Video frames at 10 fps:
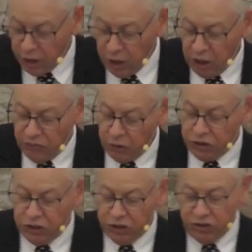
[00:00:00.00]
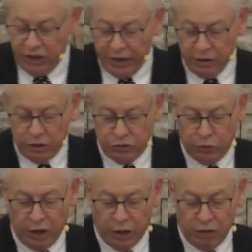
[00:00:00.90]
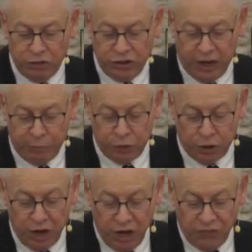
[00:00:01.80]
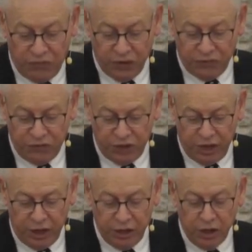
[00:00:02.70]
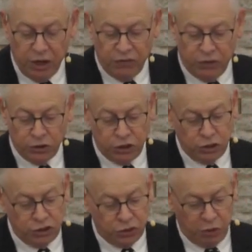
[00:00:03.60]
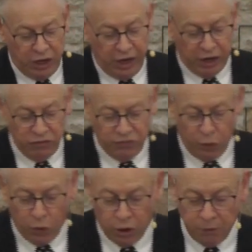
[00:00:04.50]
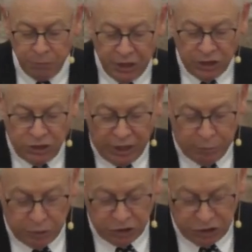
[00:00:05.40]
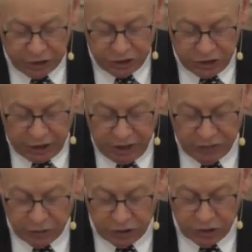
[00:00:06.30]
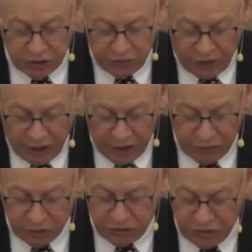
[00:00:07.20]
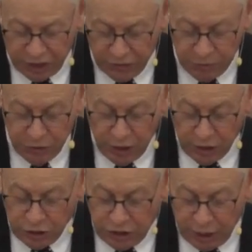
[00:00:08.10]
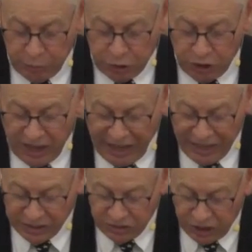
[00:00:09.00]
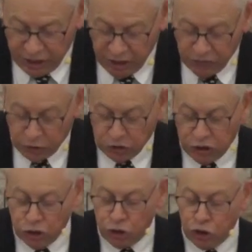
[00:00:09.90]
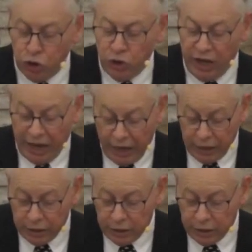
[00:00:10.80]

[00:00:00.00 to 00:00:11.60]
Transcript: verses 10 to 12, chapter 15, verses 3 and 4, chapter 16, verses 5 to 7, chapter 18, verses 2 to 8,